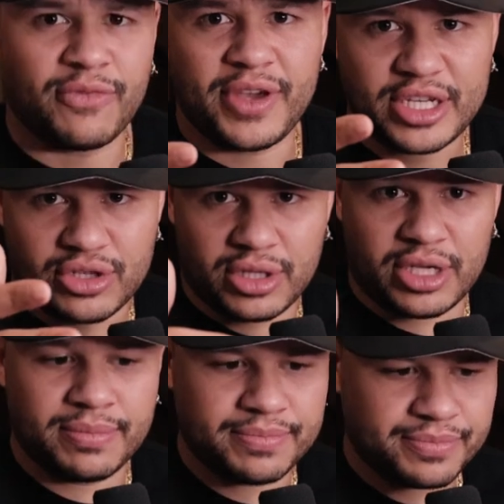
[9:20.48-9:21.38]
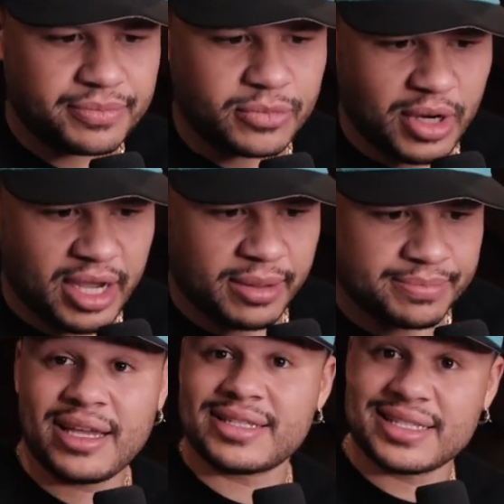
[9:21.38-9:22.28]
visually, right?
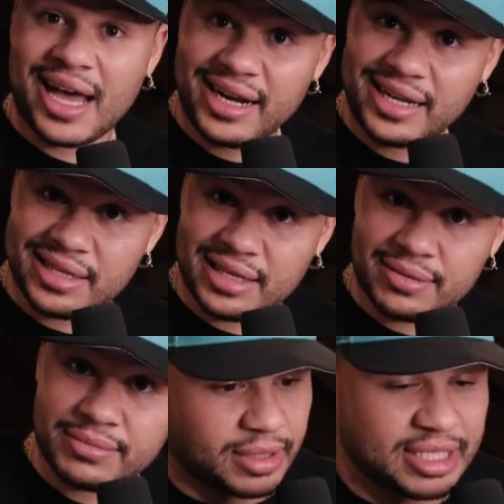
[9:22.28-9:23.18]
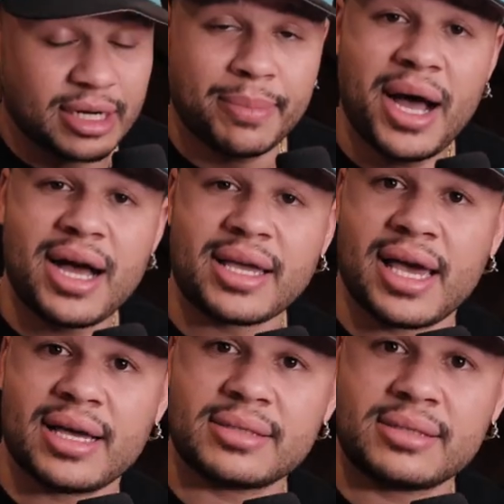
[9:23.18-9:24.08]
Sonically, is it a
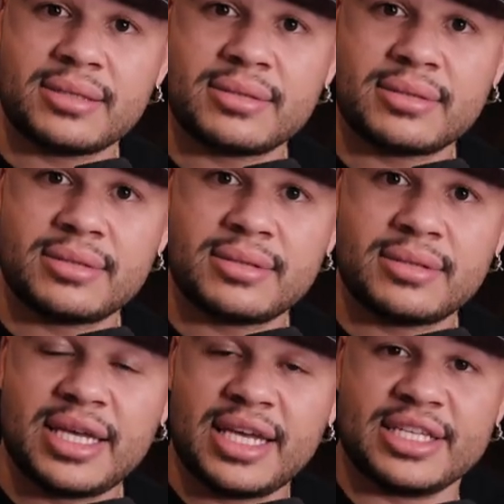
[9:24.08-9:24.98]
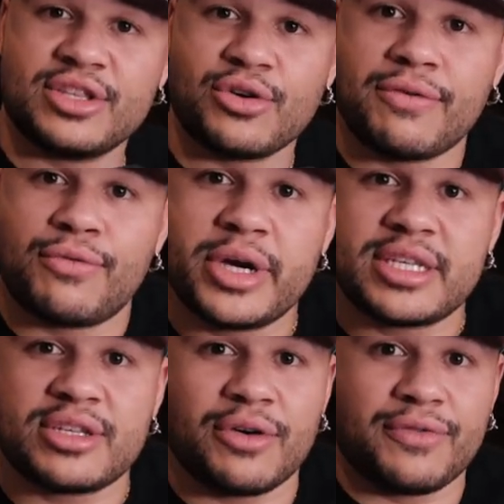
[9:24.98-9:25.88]
podcast? Is there a
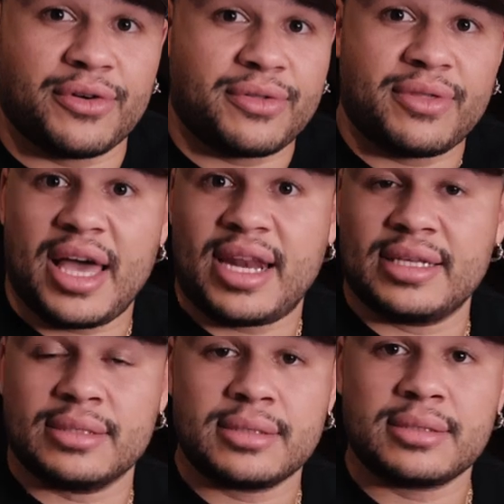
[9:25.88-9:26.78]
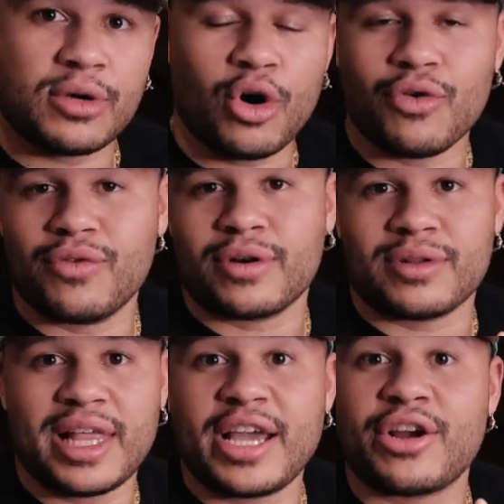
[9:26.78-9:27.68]
voiceover that is over
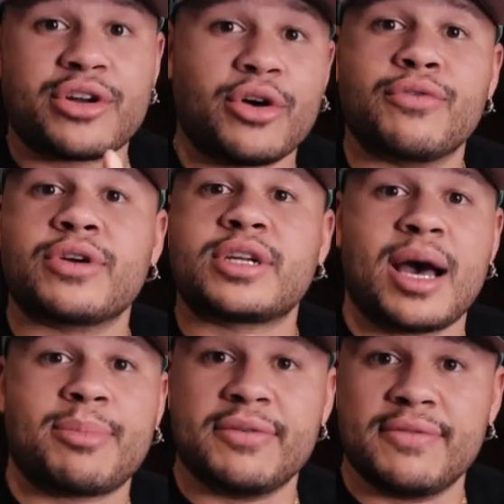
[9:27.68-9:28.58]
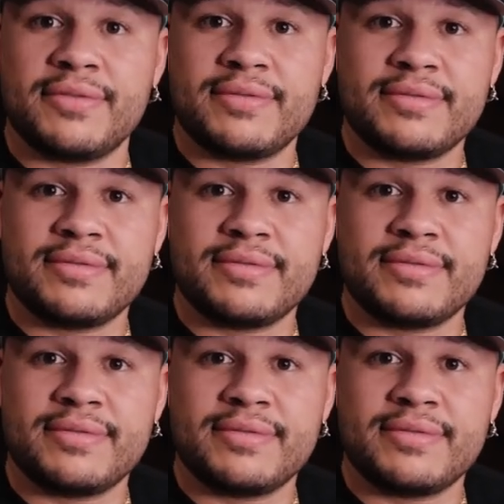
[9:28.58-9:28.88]
layered over top of